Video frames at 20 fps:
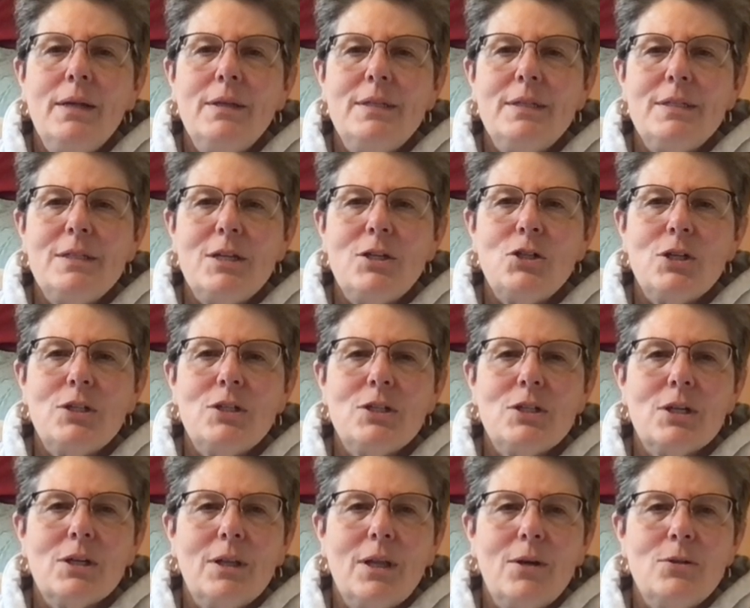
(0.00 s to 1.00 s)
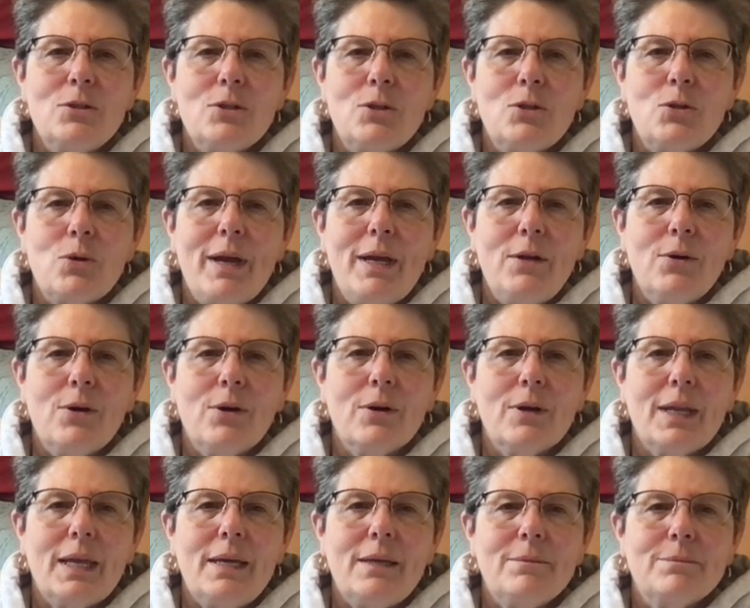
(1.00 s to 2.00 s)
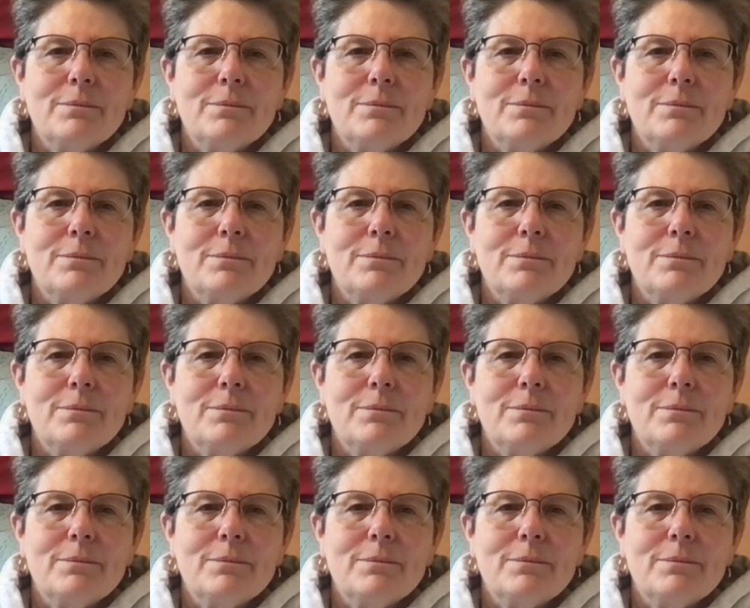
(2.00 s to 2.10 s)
decisions to close the trade early.